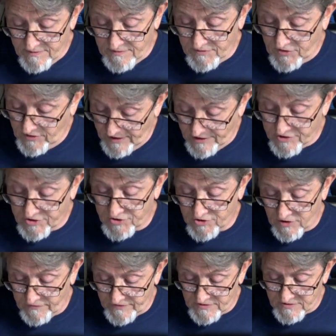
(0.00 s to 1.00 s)
to their
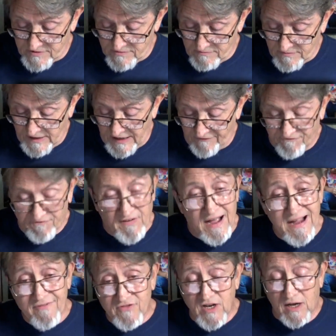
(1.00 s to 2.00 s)
service. At
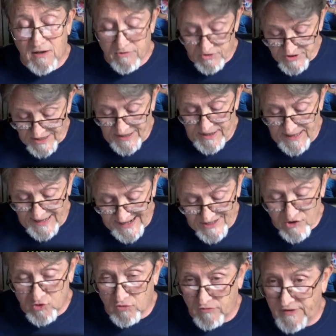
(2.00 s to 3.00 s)
$5 a
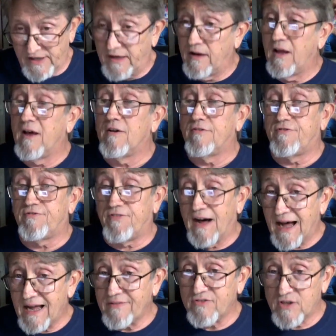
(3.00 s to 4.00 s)
national event,
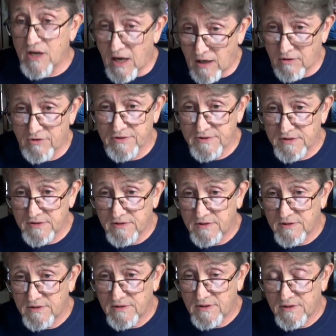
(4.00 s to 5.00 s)
$5
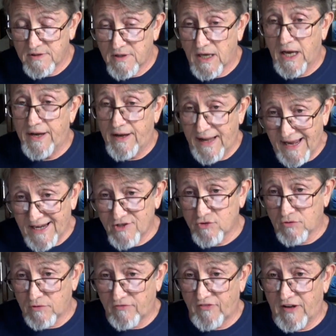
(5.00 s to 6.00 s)
a
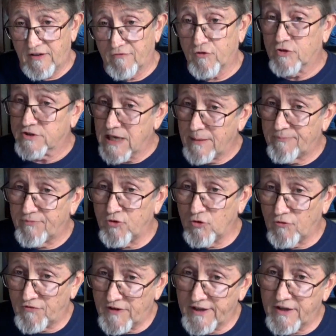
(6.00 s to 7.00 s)
national event for Top
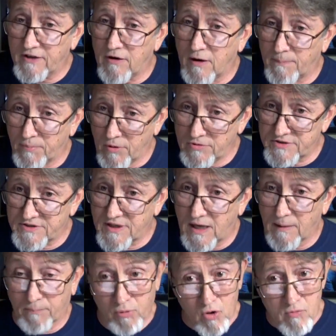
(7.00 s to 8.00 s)
Fuel, Funny Car, Pro
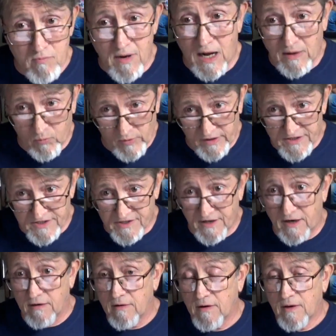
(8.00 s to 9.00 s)
Stock, Pro Mod when it's
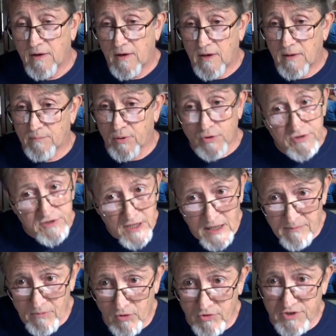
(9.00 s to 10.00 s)
there, Pro
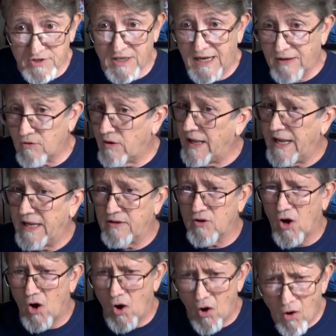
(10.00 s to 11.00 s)
Stock Motorcycle, and
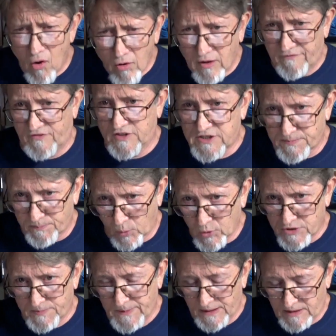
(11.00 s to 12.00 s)
all of the
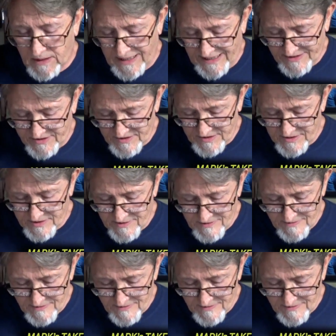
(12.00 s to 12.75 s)
sportsman classes,